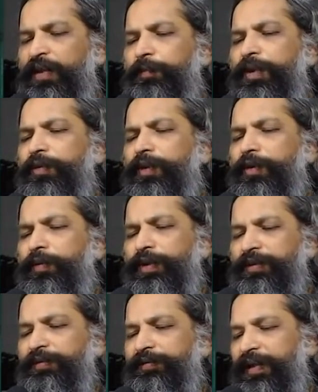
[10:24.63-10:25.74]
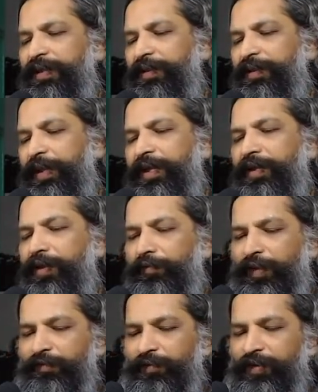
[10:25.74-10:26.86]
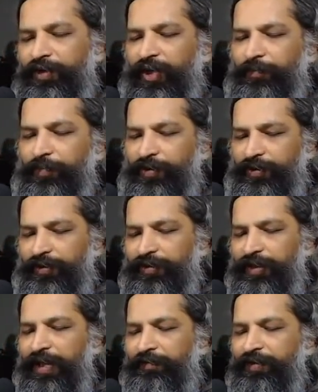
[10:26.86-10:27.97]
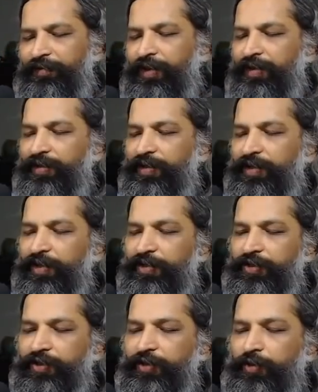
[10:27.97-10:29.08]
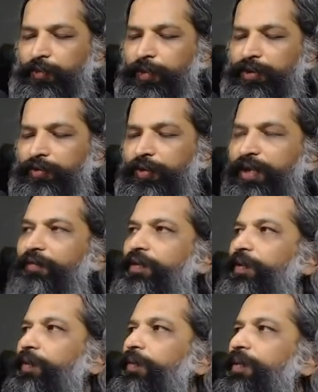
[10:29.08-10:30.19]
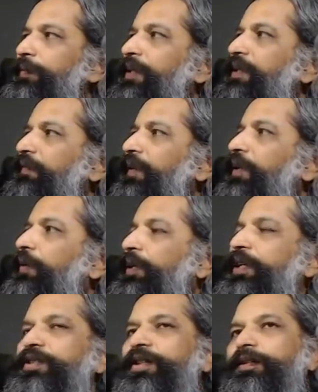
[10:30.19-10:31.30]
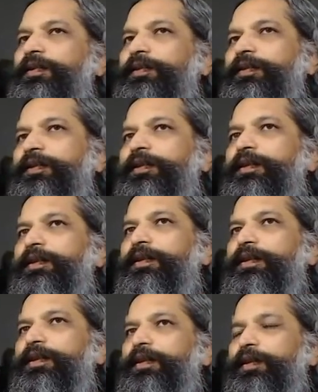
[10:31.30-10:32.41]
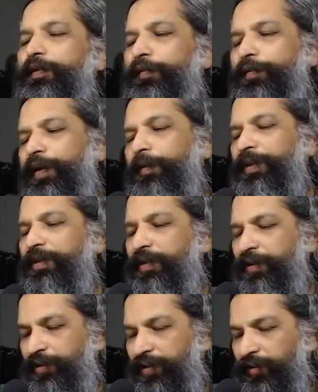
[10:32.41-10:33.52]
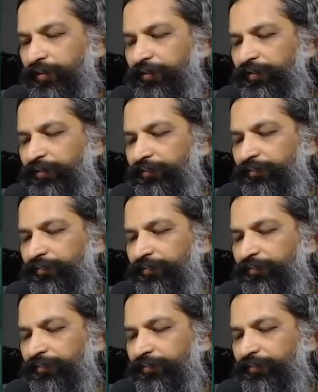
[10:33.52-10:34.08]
But you will notice at the beginning of every chapter in the Life Divine, Sri Aurobindo gives you specific quotations from the traditions.